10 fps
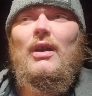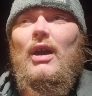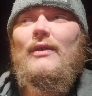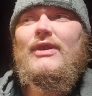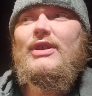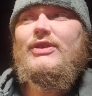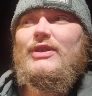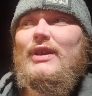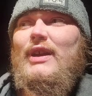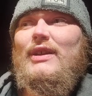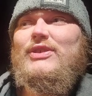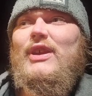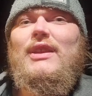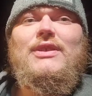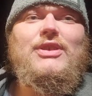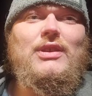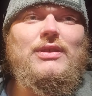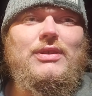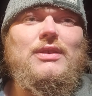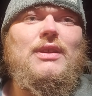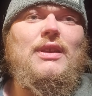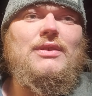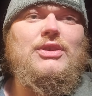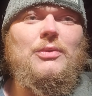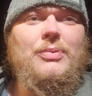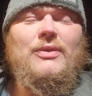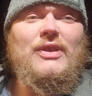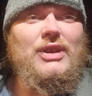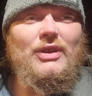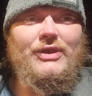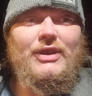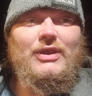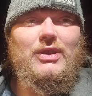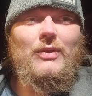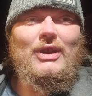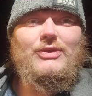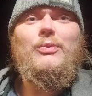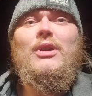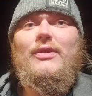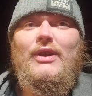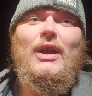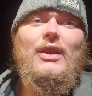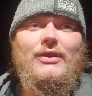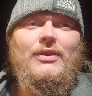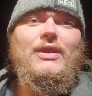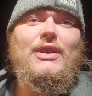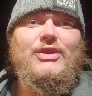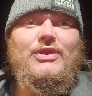obvious it's innocent until proven guilty in the US. Well, not under this.